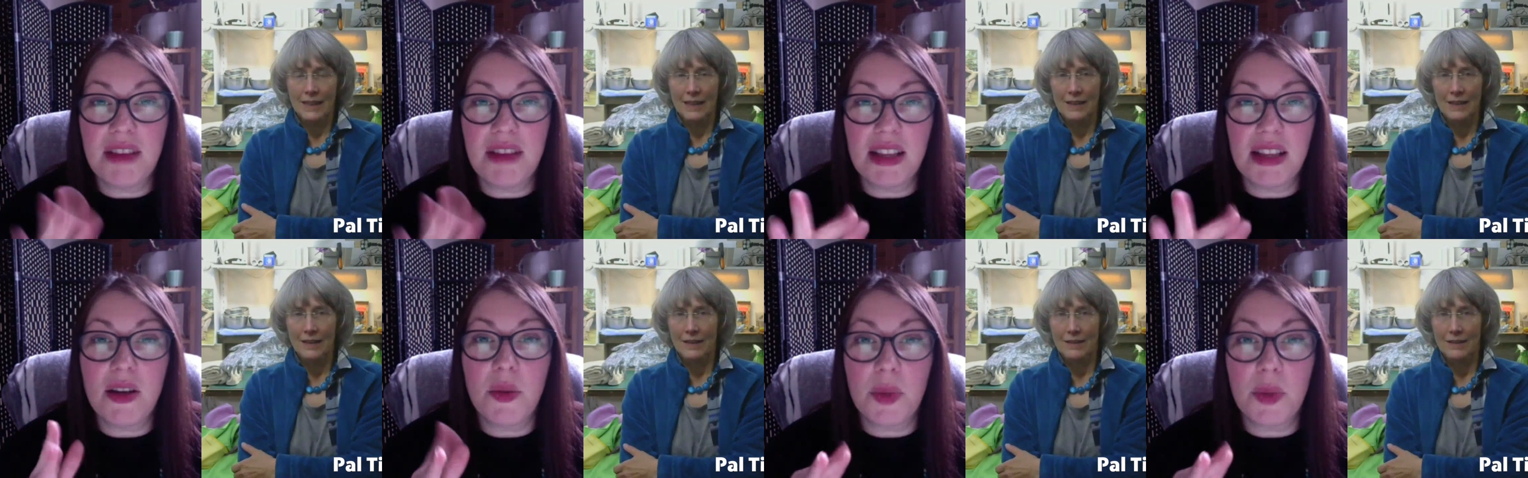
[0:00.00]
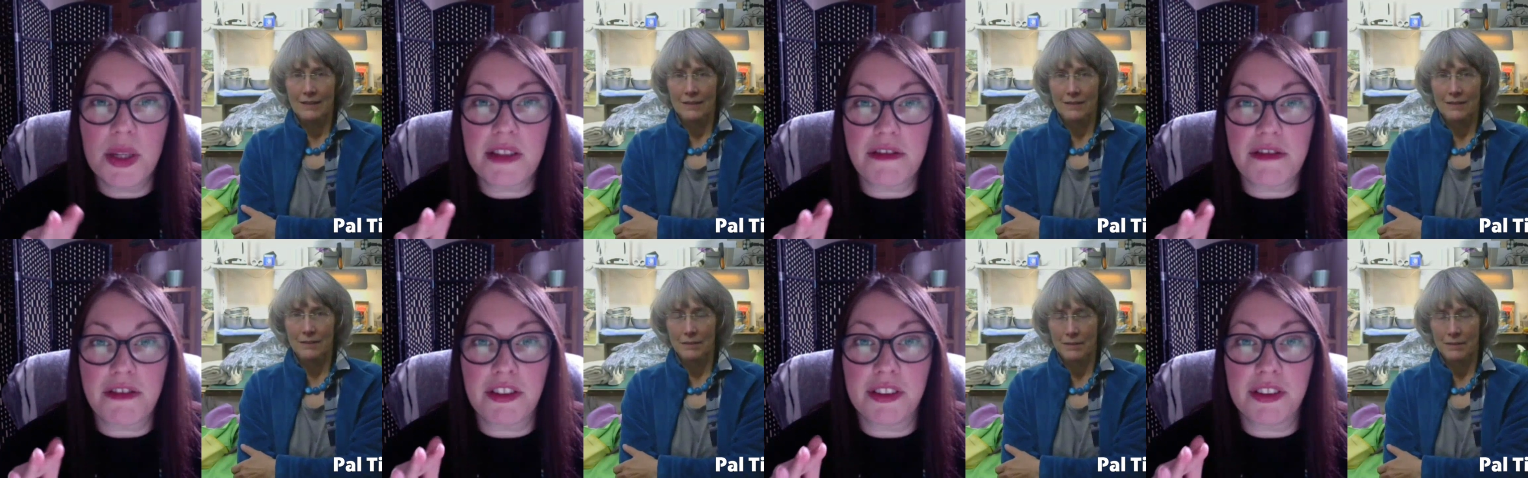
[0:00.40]
Speaker 1: a little
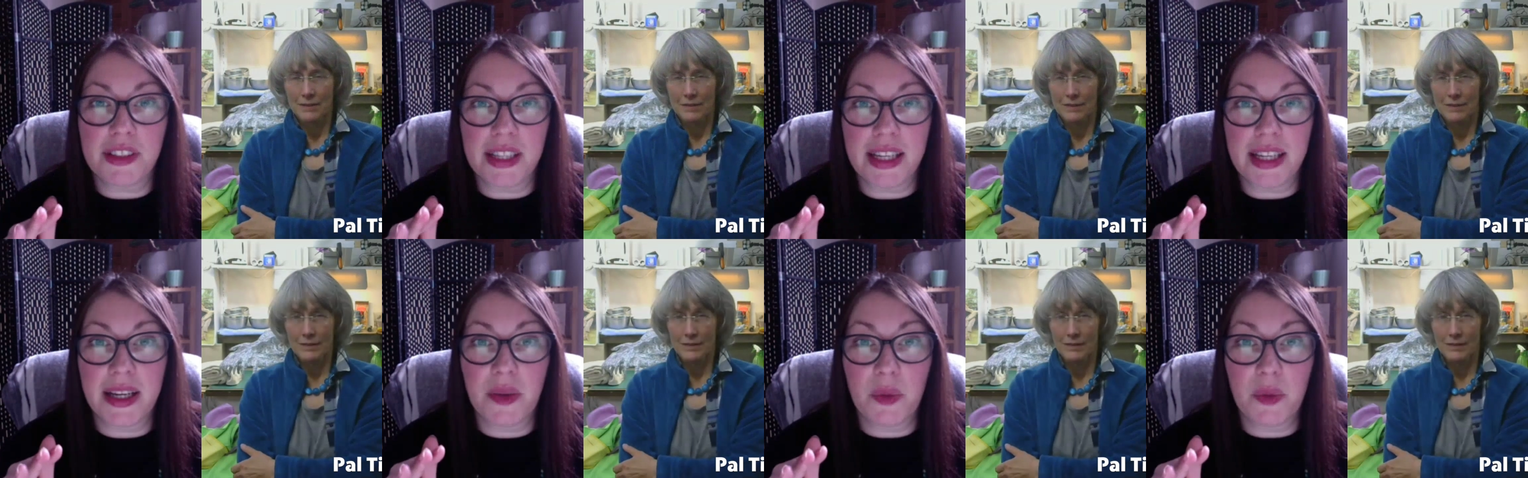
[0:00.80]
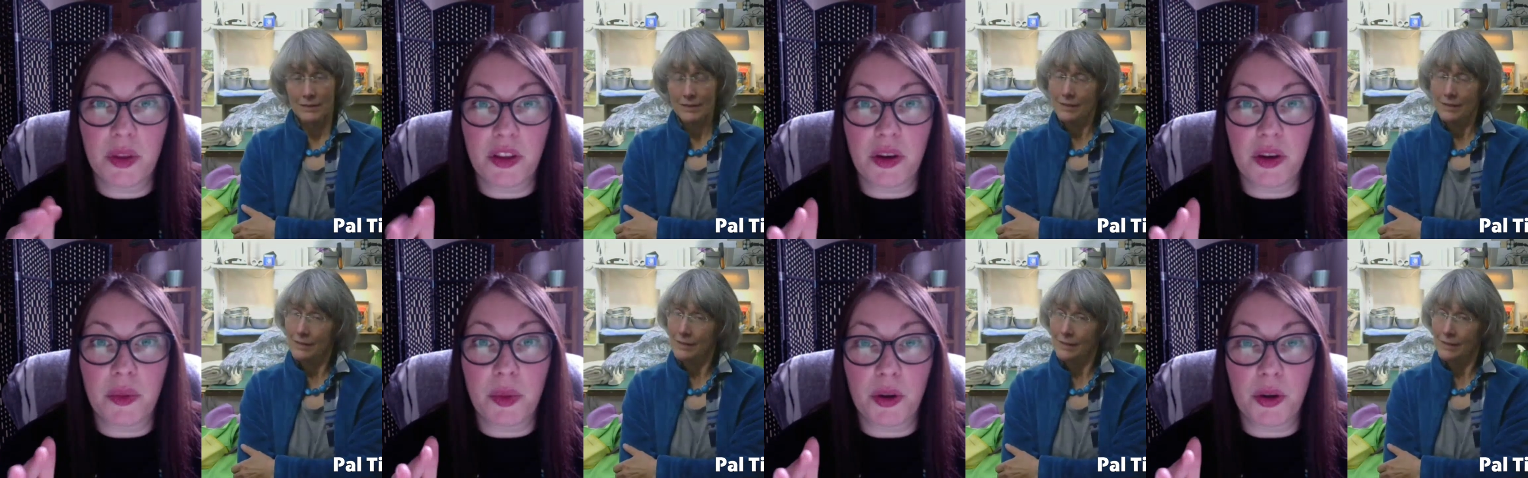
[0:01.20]
bit differently
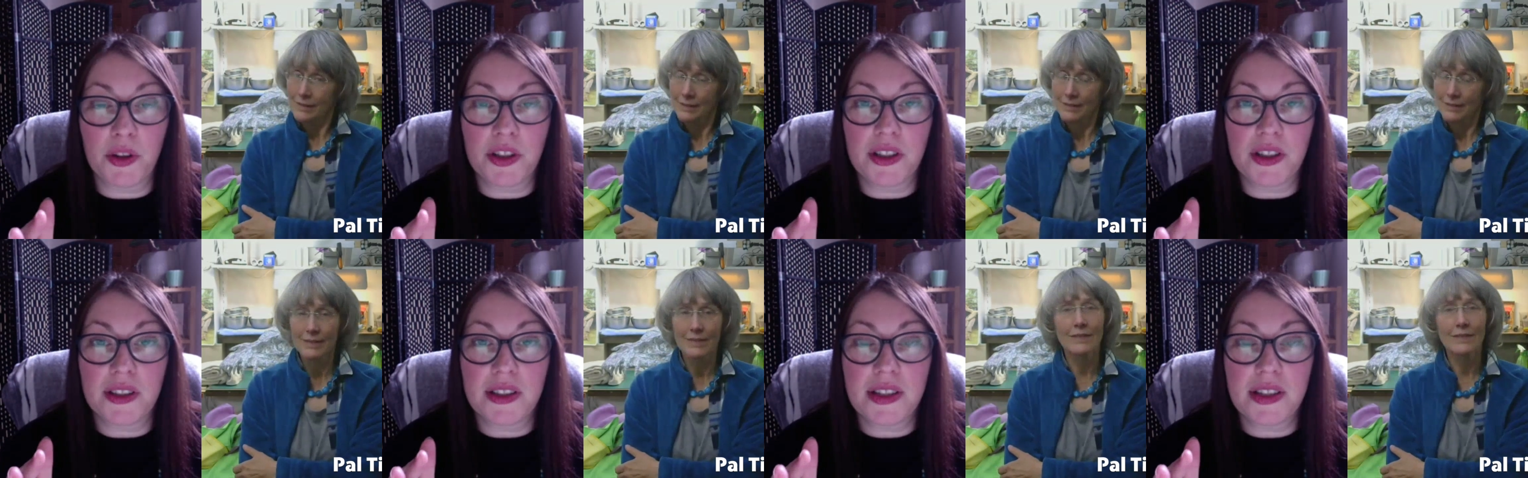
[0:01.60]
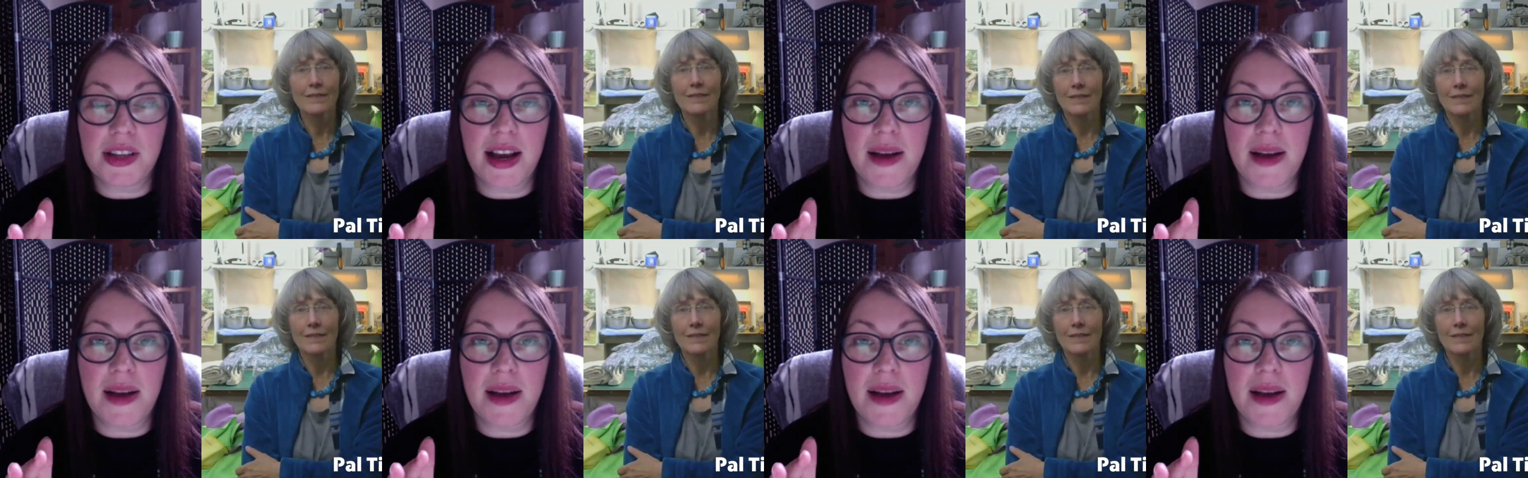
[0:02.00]
with our product.